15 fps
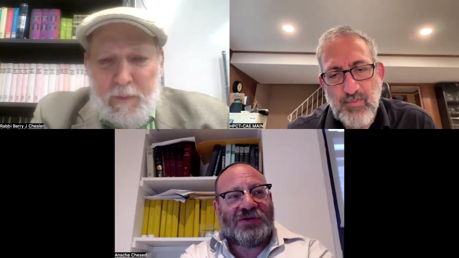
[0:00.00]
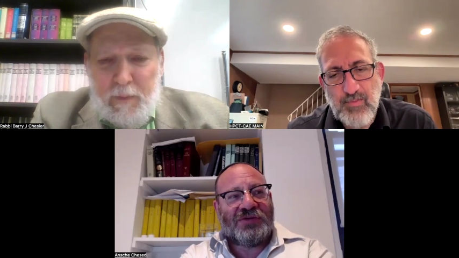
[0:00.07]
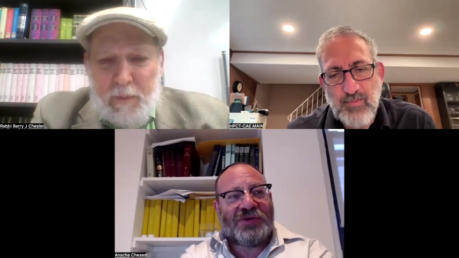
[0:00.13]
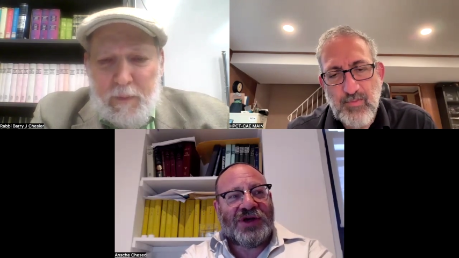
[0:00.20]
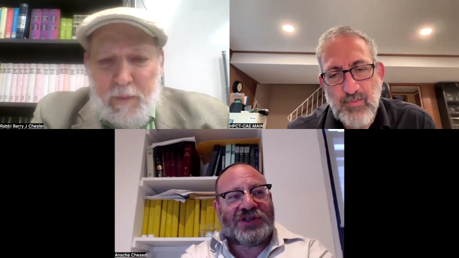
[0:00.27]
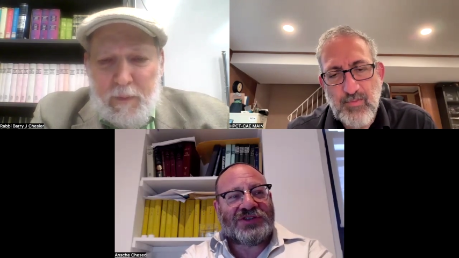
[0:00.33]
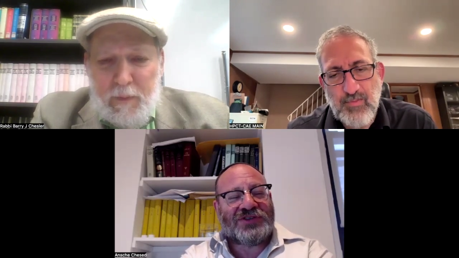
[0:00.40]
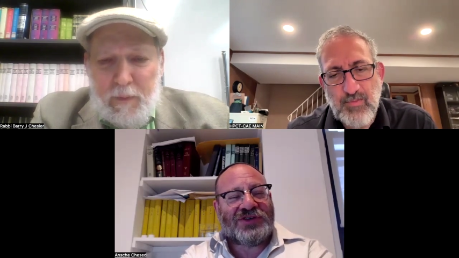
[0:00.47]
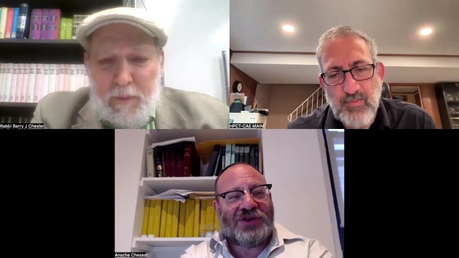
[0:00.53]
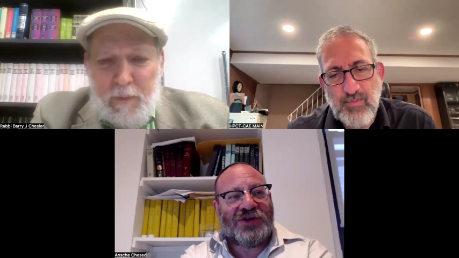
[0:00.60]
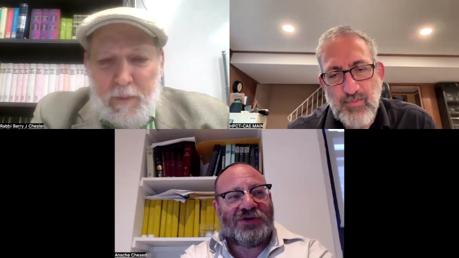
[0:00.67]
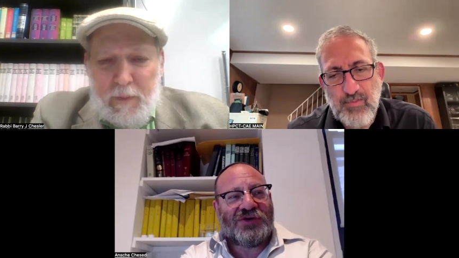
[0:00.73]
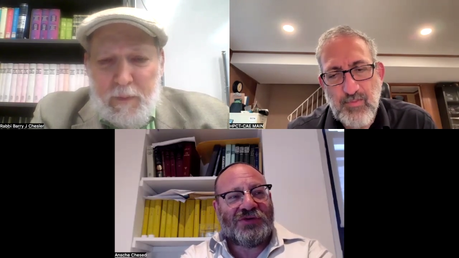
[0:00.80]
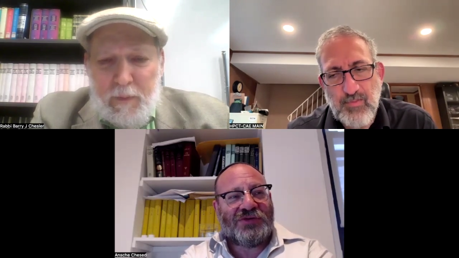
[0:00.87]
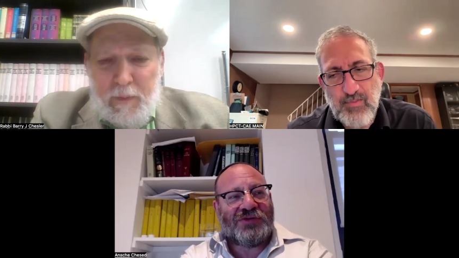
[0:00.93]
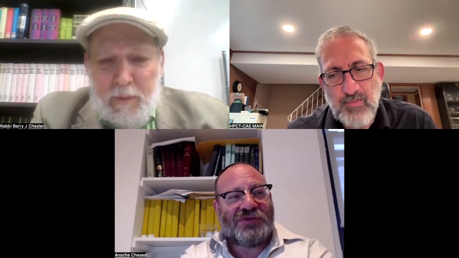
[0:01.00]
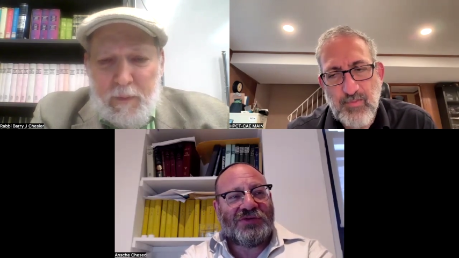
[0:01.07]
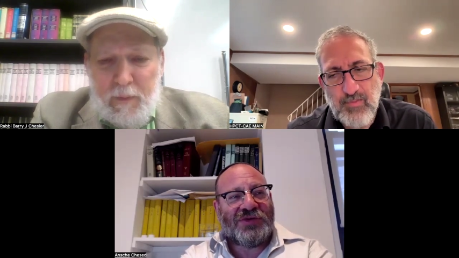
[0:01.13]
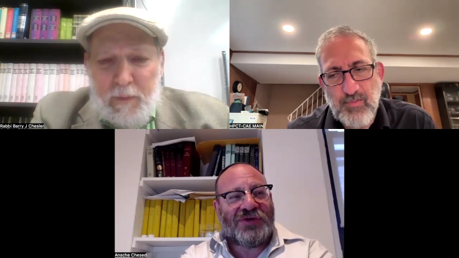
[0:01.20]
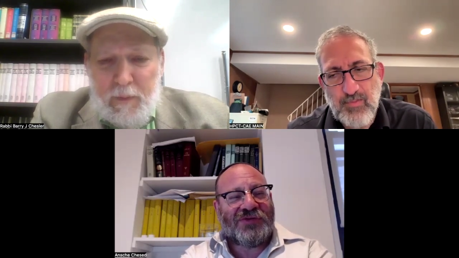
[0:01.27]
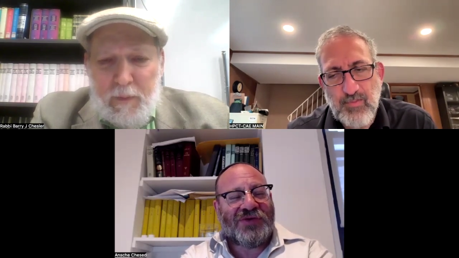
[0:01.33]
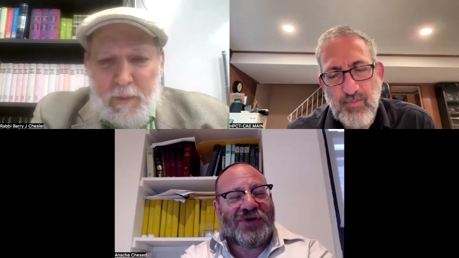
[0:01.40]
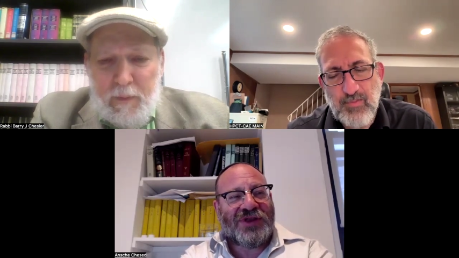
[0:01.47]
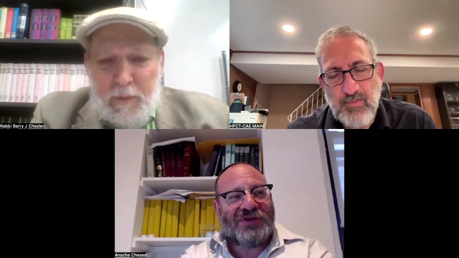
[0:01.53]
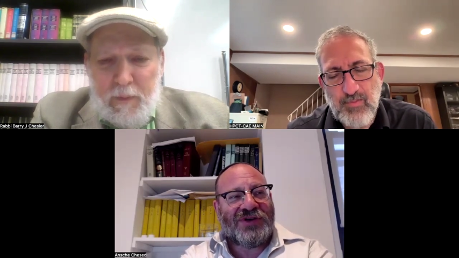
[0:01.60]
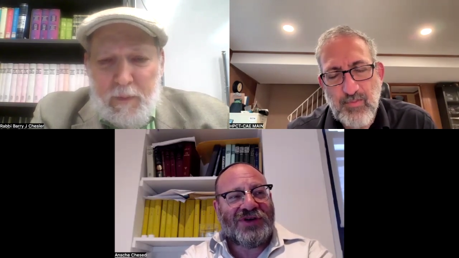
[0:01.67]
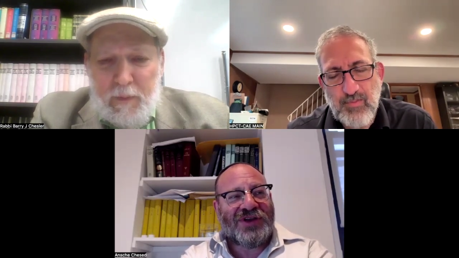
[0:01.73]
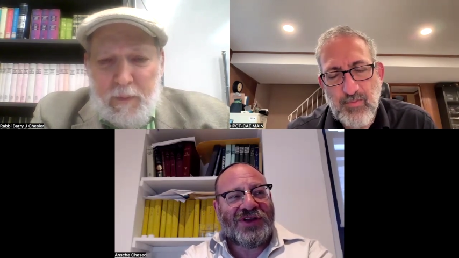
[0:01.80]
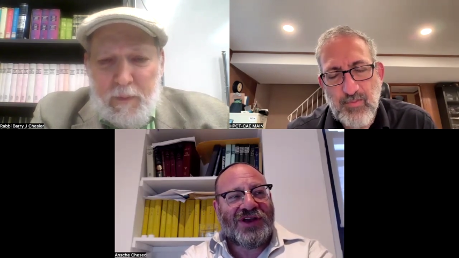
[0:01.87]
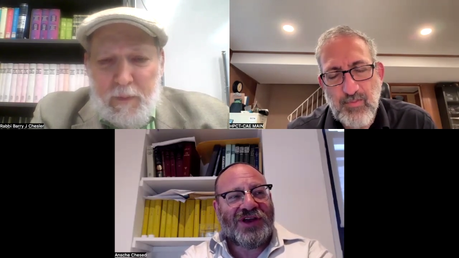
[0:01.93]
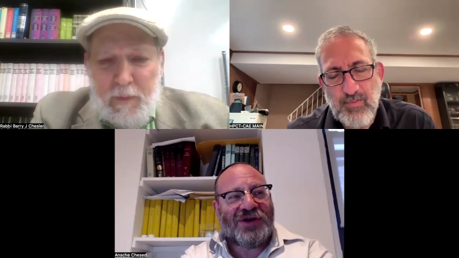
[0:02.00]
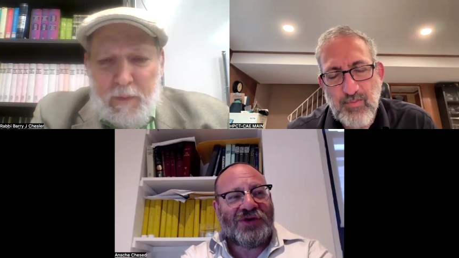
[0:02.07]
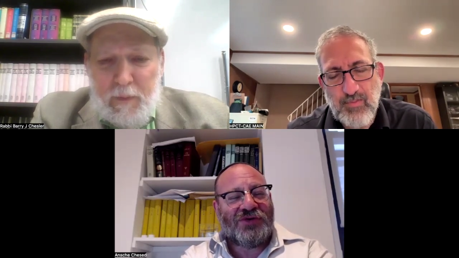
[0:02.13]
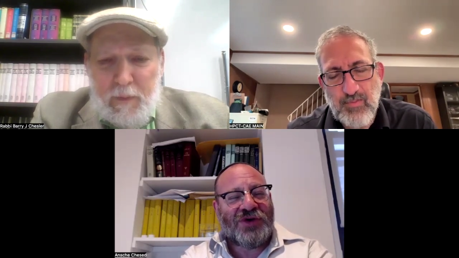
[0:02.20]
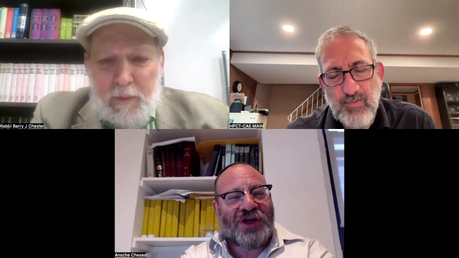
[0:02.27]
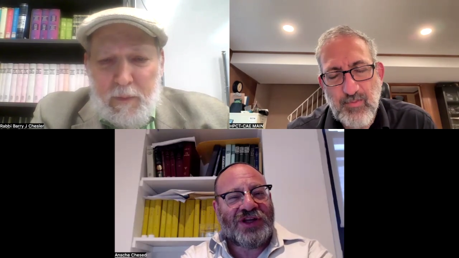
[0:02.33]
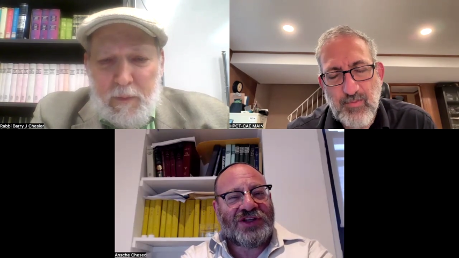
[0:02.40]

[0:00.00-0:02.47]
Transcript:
Speaker 1: Master, you know, our Father, our King, right?